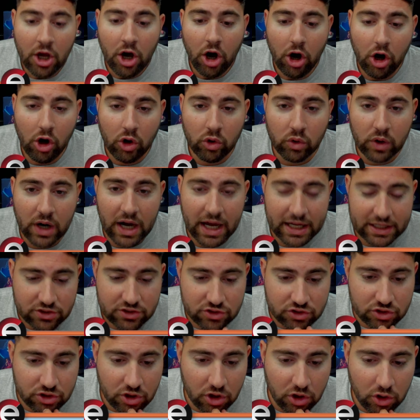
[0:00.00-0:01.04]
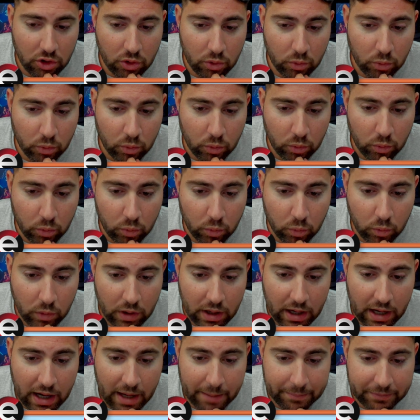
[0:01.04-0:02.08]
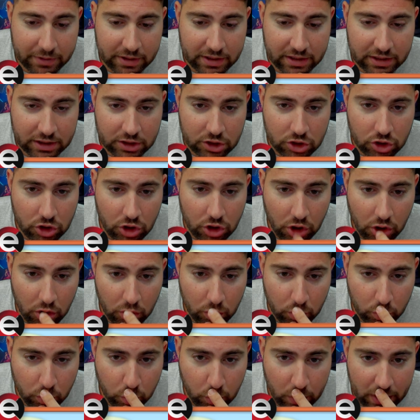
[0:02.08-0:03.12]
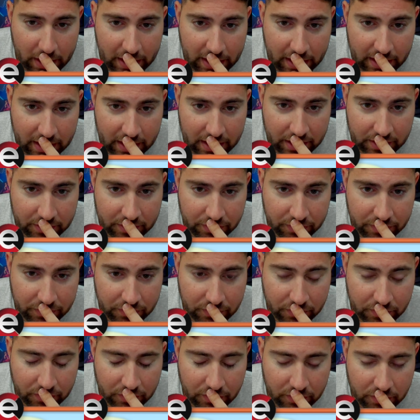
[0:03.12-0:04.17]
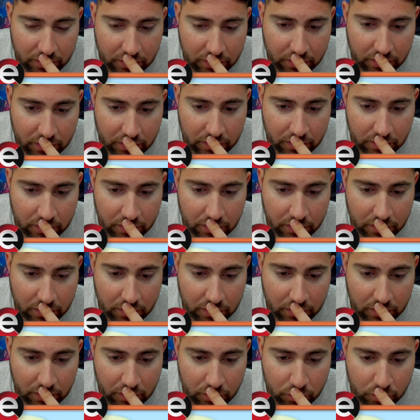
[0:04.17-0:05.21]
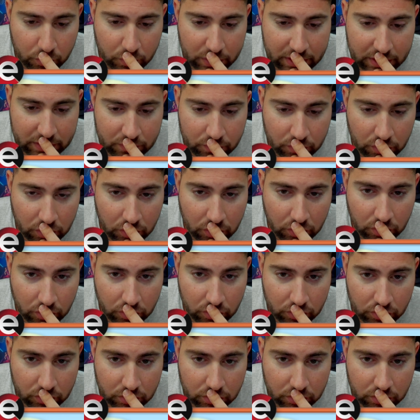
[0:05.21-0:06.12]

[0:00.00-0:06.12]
All right, so I'm gonna go with a reroll.